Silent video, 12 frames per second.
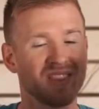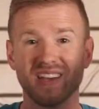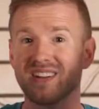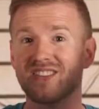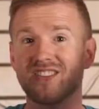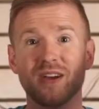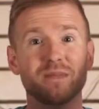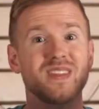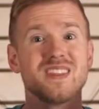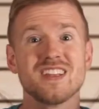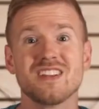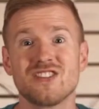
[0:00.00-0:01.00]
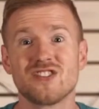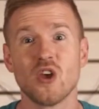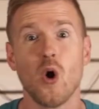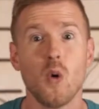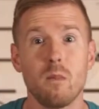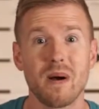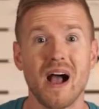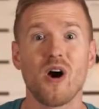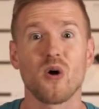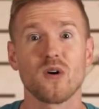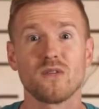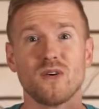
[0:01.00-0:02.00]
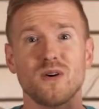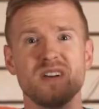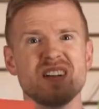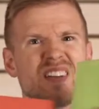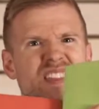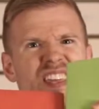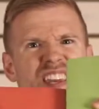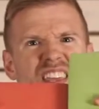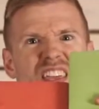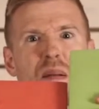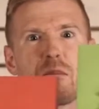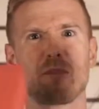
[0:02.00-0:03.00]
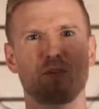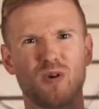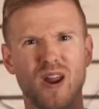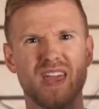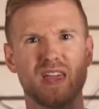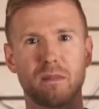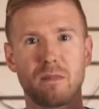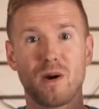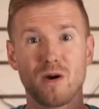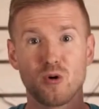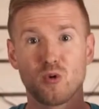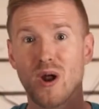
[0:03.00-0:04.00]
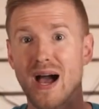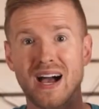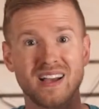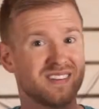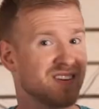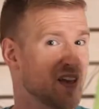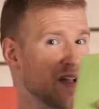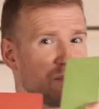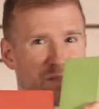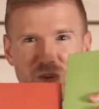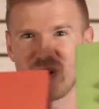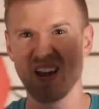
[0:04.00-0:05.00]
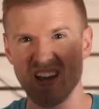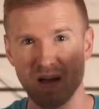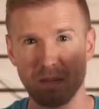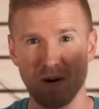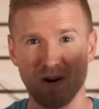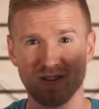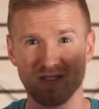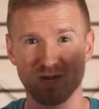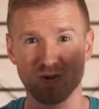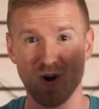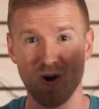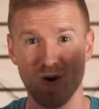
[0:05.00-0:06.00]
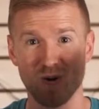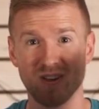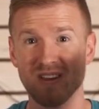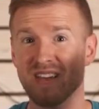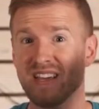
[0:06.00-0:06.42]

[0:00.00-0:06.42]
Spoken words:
It's something that's so powerful that it can break apart rocks, break apart the road.